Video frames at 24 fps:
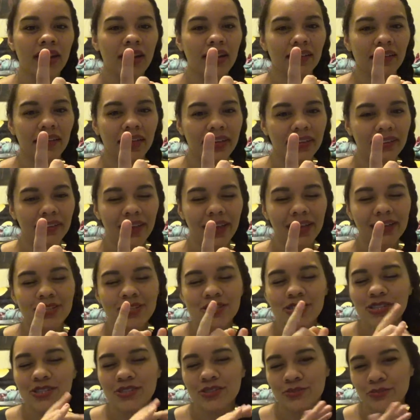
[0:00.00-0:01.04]
Like,
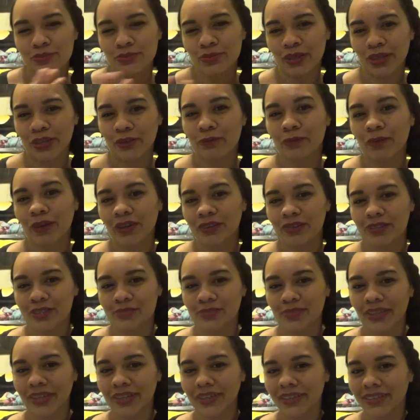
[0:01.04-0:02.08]
that's just really weird to
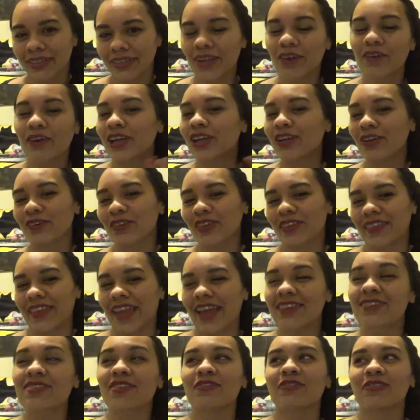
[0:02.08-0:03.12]
me. Now, I know that
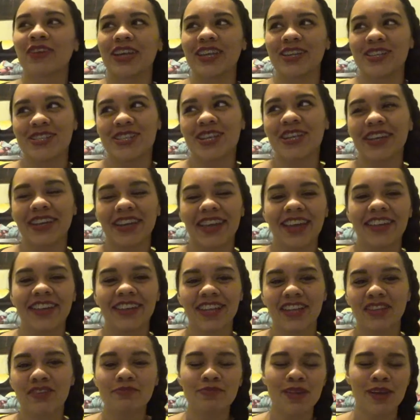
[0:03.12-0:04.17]
that's a reach. And
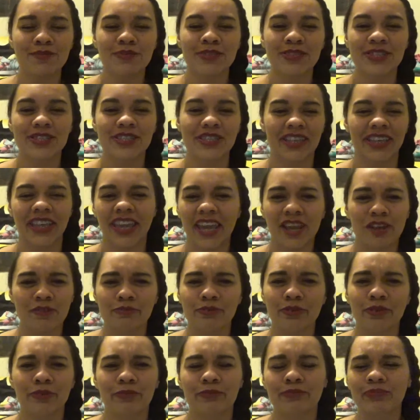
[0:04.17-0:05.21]
it's probably just a
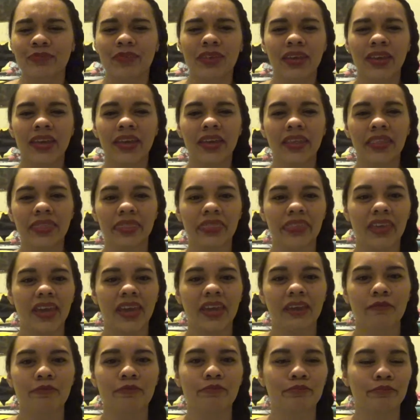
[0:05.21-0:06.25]
camera
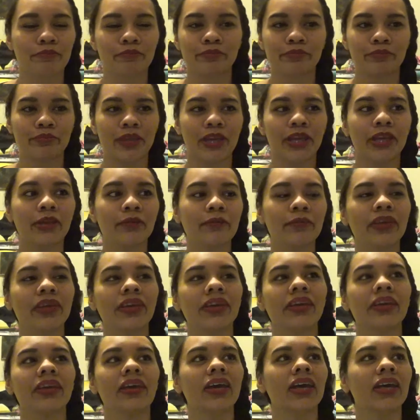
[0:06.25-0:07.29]
thing.
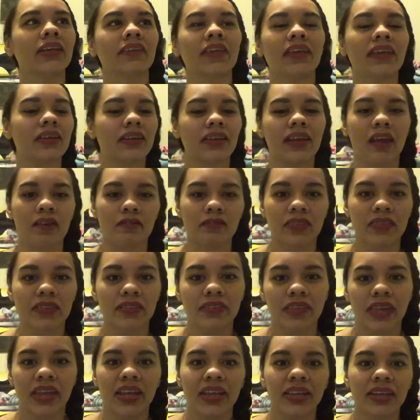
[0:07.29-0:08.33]
Maybe they didn't have a
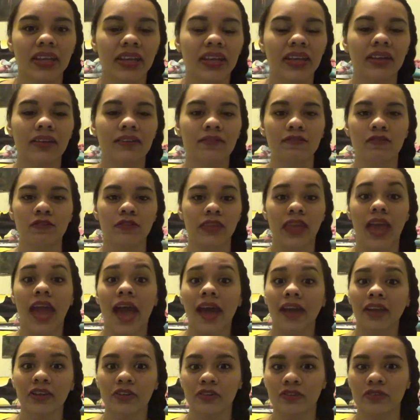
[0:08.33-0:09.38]
stand-in for the
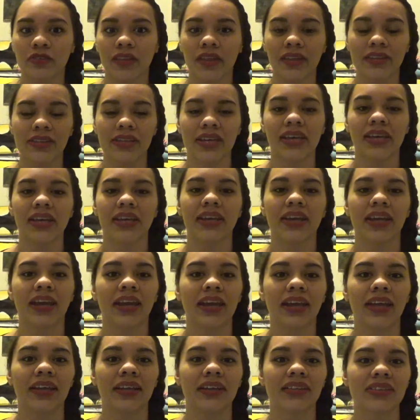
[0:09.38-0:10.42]
actor that day,
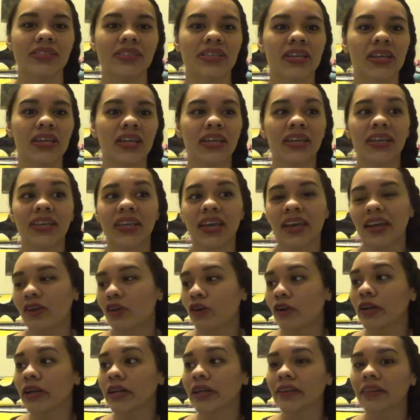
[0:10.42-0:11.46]
and he had
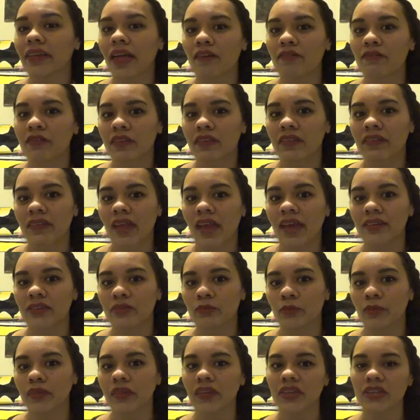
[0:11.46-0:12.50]
already left set
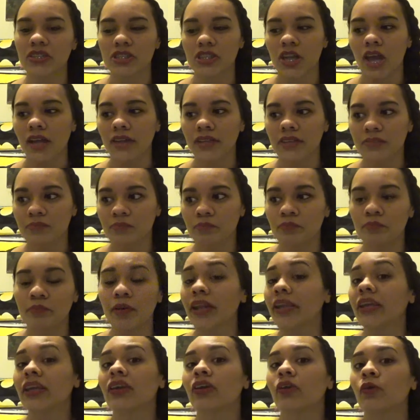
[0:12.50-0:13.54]
when they shot
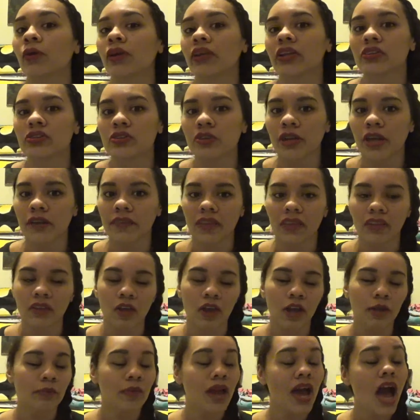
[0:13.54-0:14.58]
Betty going to turn on the alarm.